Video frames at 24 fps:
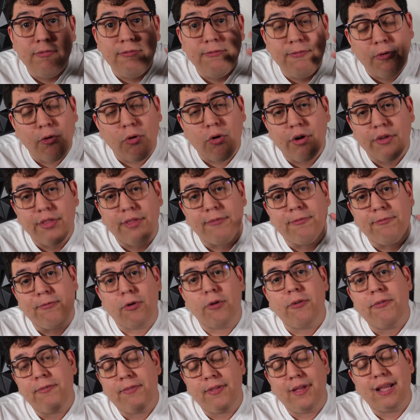4, the
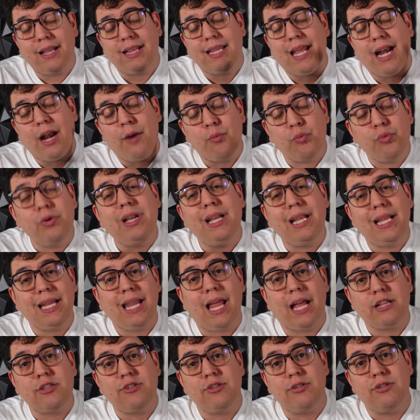fourth thing that I really
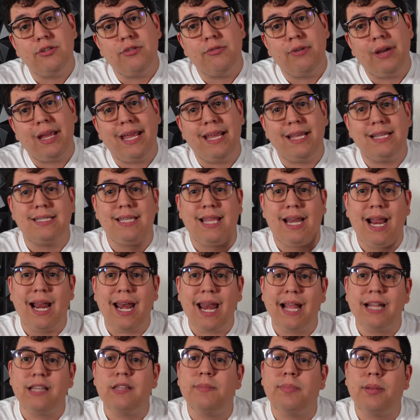like to do is that I
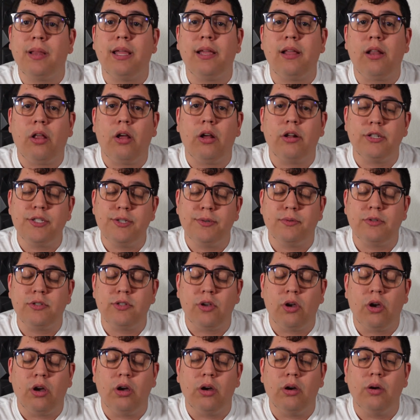like to play along to a
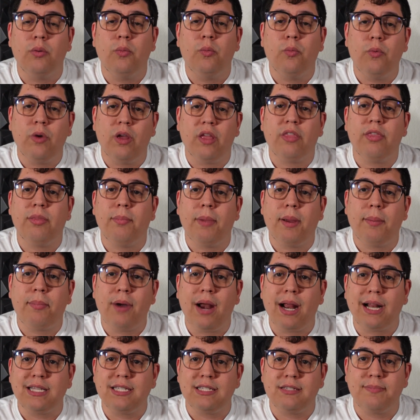song with my
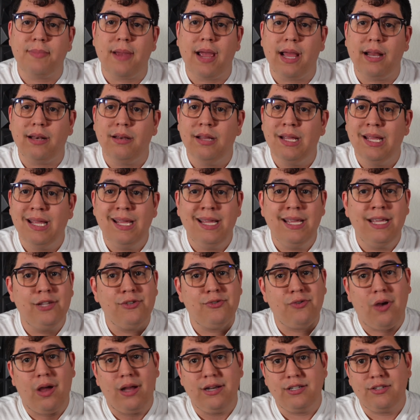practice pad.
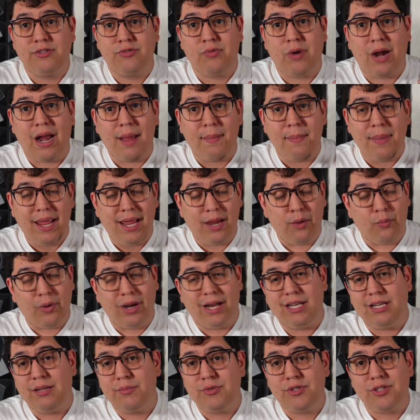So I just grab a
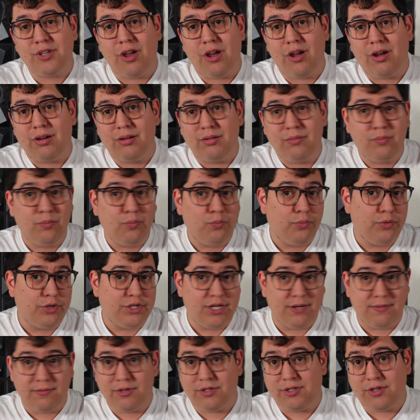random song,
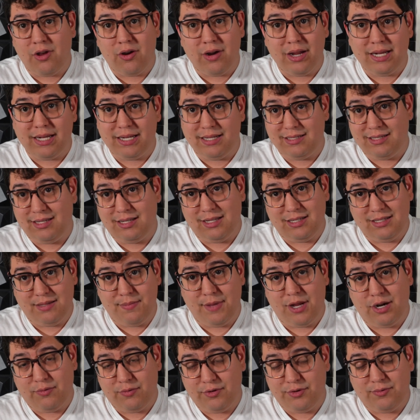whichever song it is, it doesn't
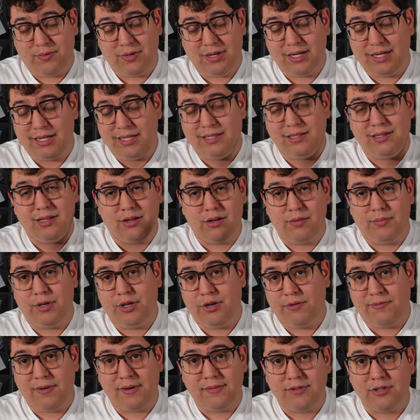matter which one it is, it could be
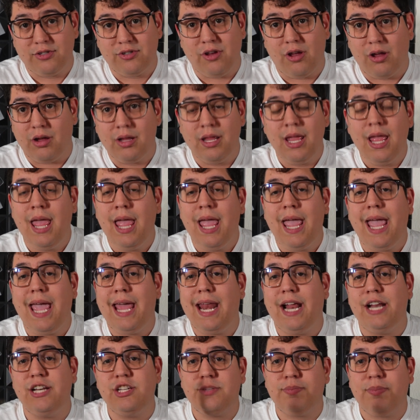your favorite song,
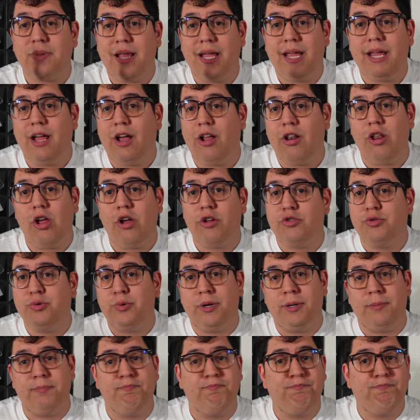and I just play along
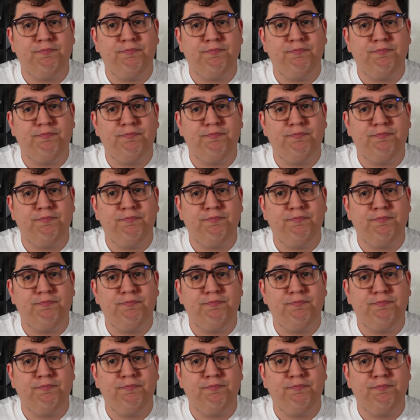to it.